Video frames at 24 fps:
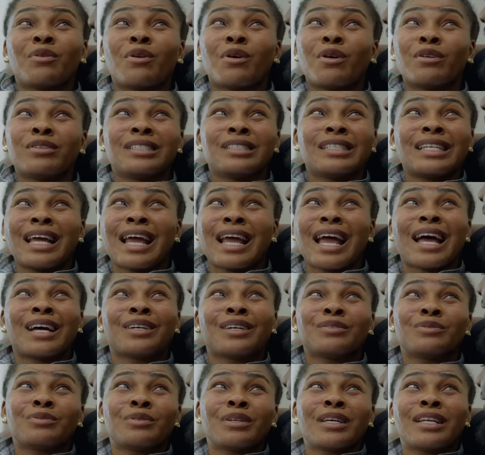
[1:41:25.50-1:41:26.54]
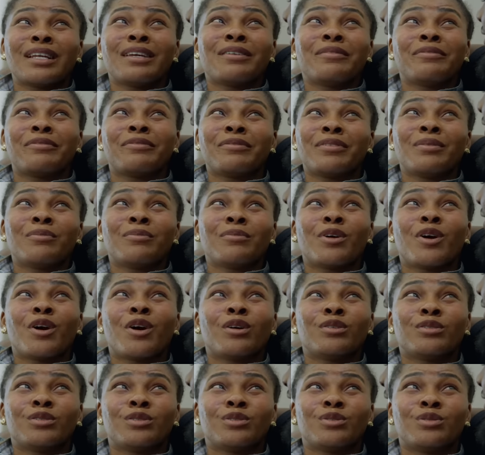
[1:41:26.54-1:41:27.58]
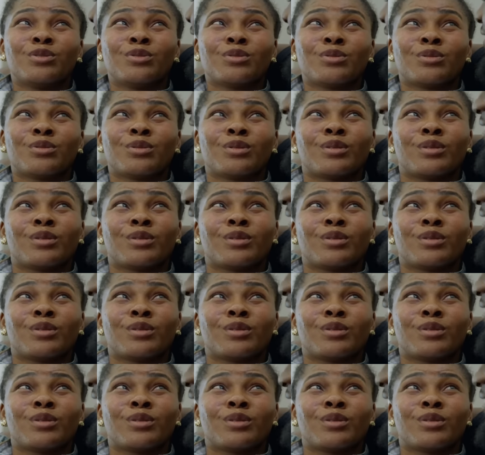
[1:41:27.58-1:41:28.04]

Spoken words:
Come the act very film come do.